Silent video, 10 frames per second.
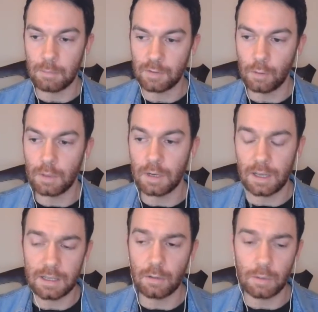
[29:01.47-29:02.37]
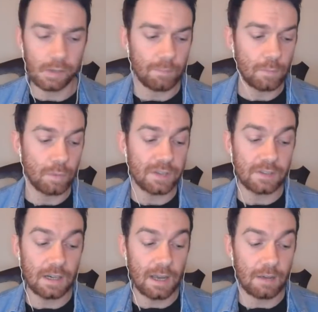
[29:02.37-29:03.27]
So, we
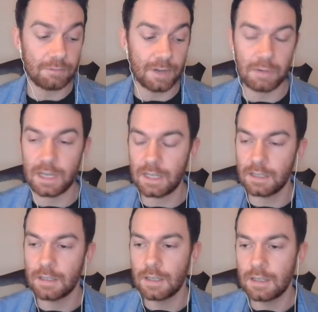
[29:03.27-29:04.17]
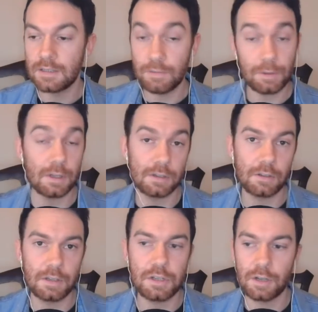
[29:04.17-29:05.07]
still have very difficult
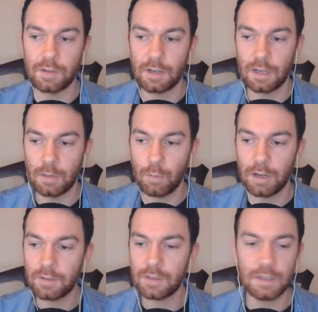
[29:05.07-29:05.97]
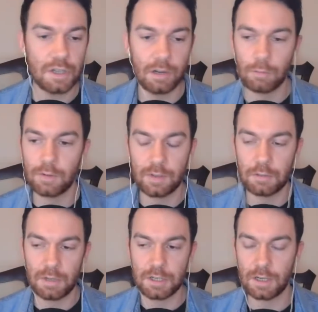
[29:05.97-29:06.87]
conditions in Ireland. What is the general
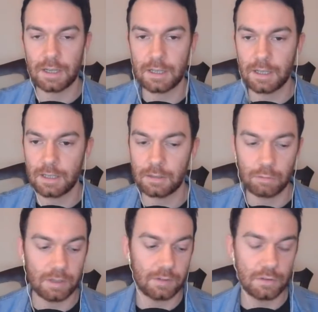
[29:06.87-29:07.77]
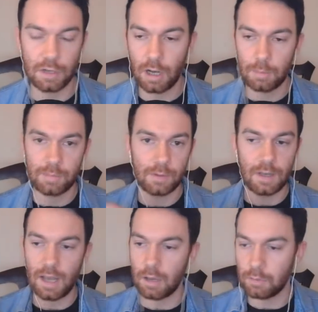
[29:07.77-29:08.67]
situation like in Greece? Jobs,
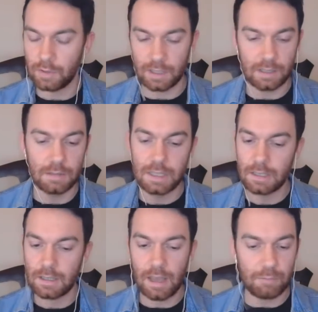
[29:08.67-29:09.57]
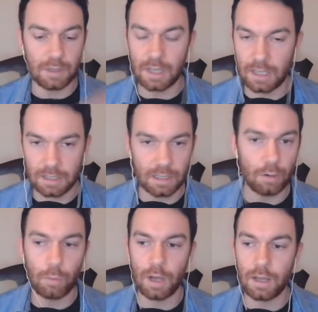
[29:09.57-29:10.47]
housing, everything,
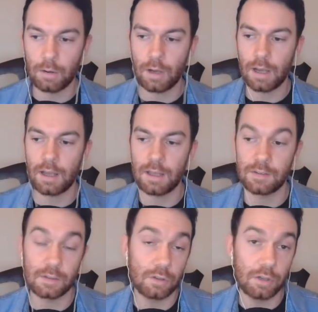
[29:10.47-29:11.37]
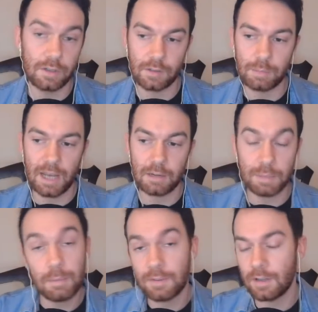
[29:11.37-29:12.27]
is it good? Is it bad?
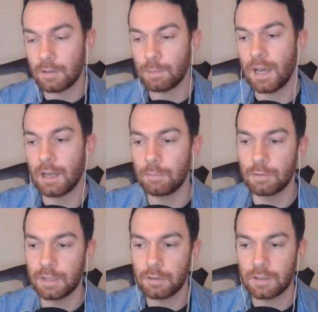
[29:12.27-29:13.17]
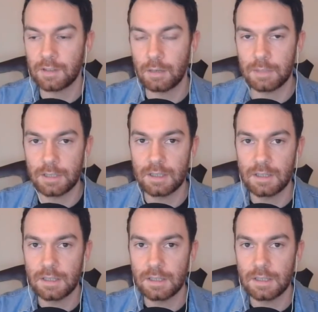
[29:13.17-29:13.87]
People say it's bad, but you can tell me.